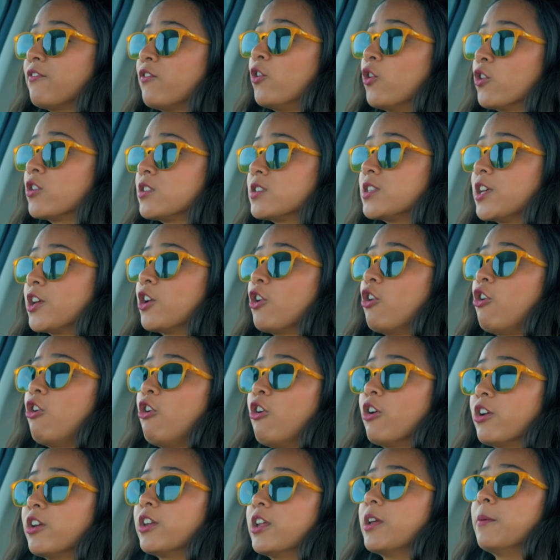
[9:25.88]
focusing
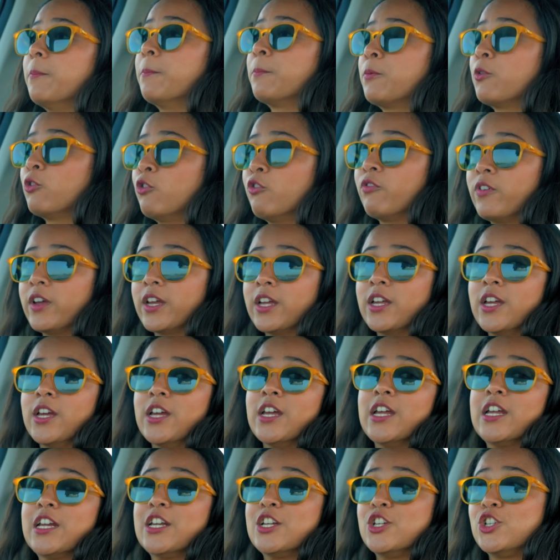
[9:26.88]
on improving
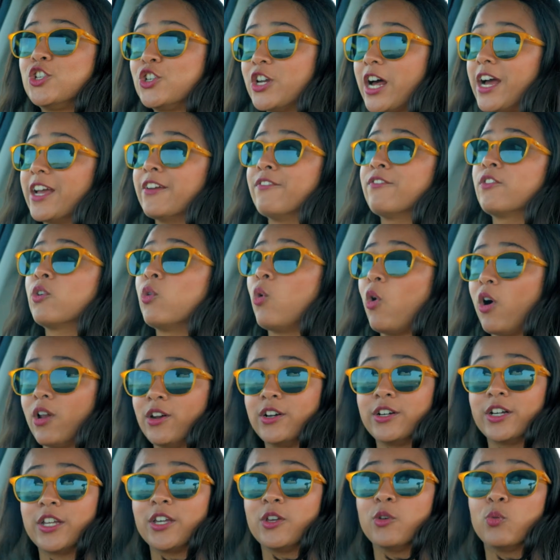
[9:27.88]
drive
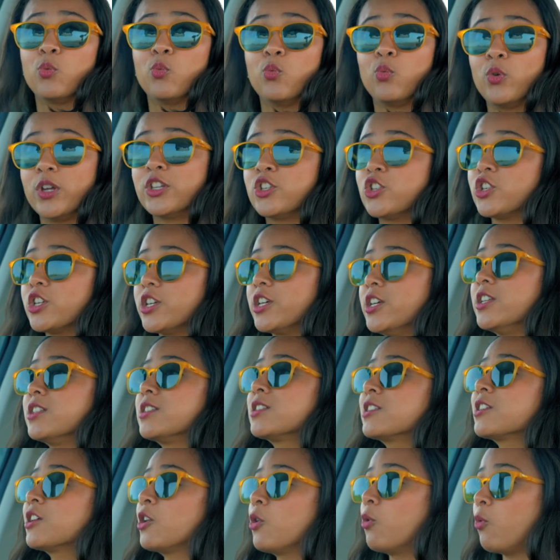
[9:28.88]
quality, which
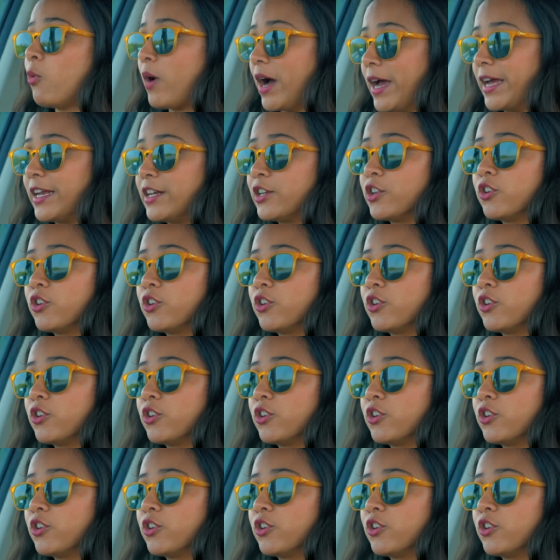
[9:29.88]
is quite